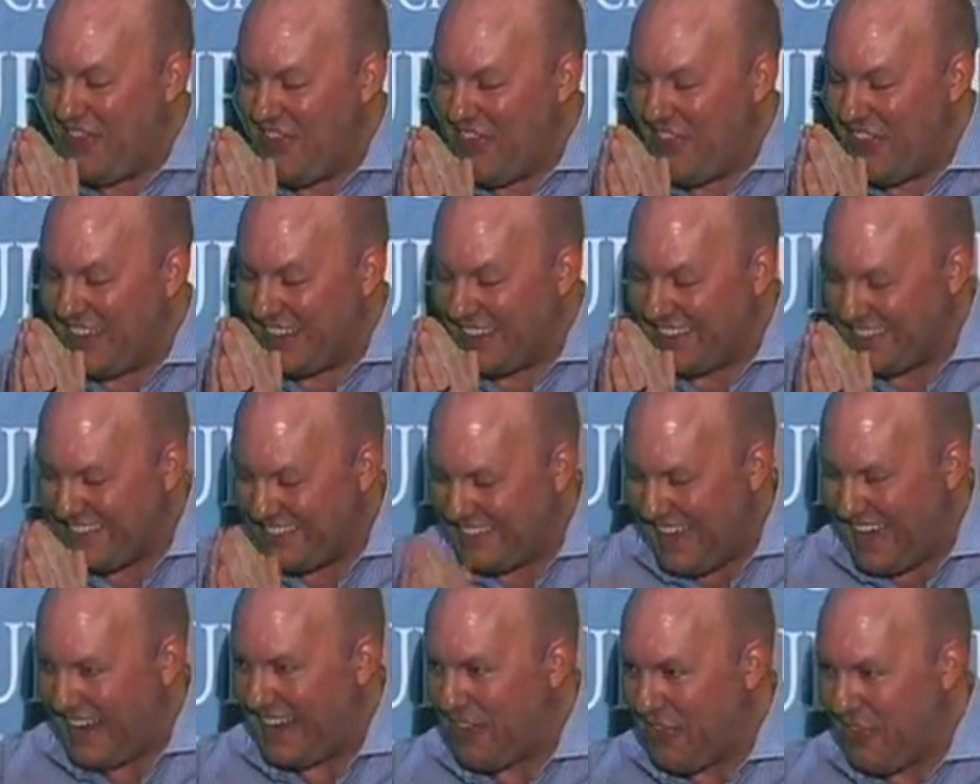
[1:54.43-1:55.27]
the
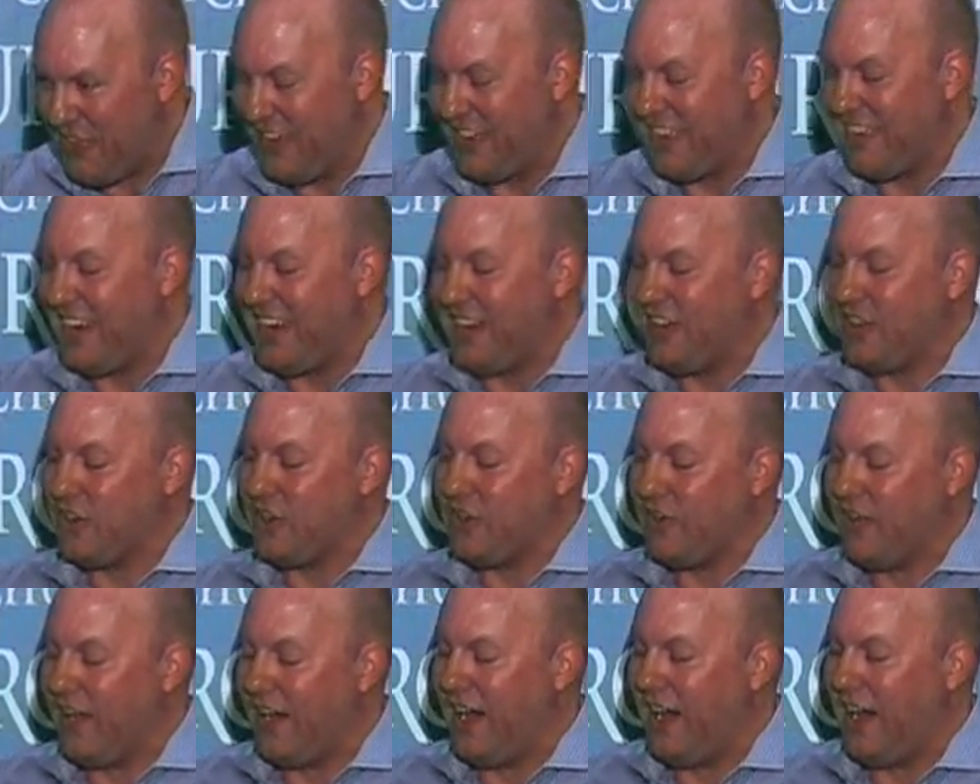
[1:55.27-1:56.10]
second thing they
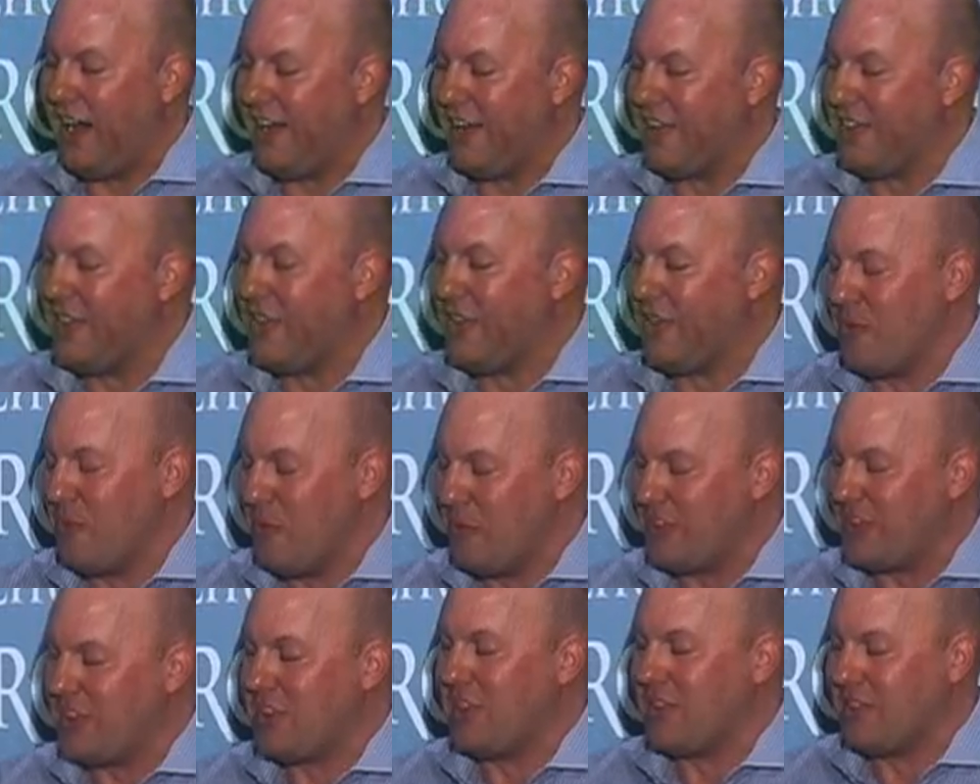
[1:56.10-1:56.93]
do,
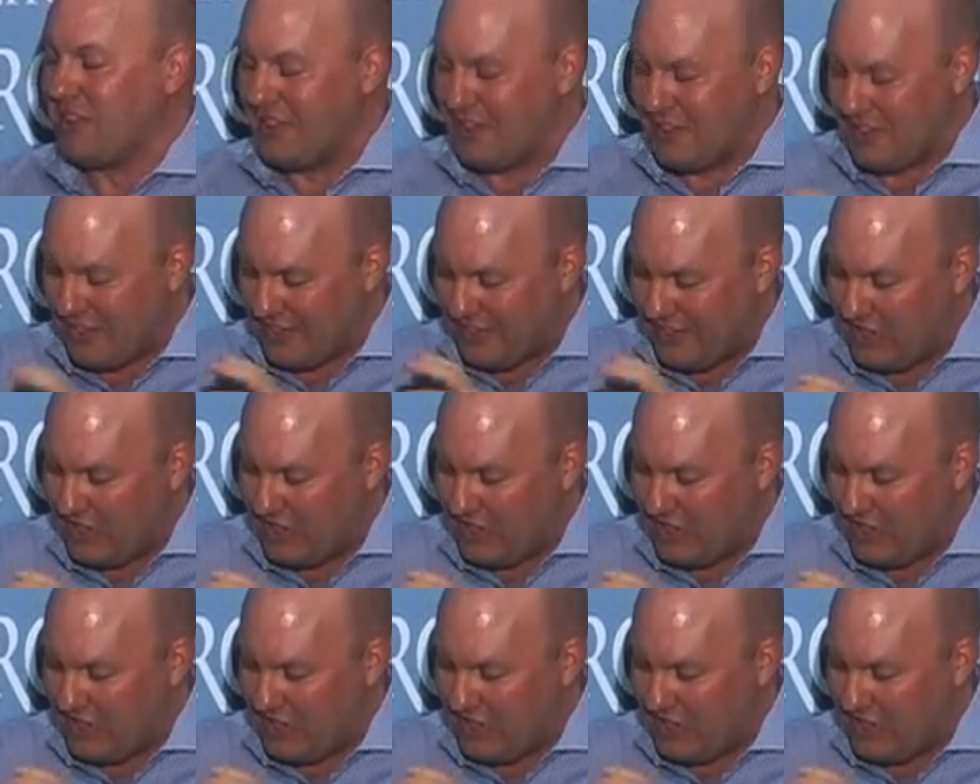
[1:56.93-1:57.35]
the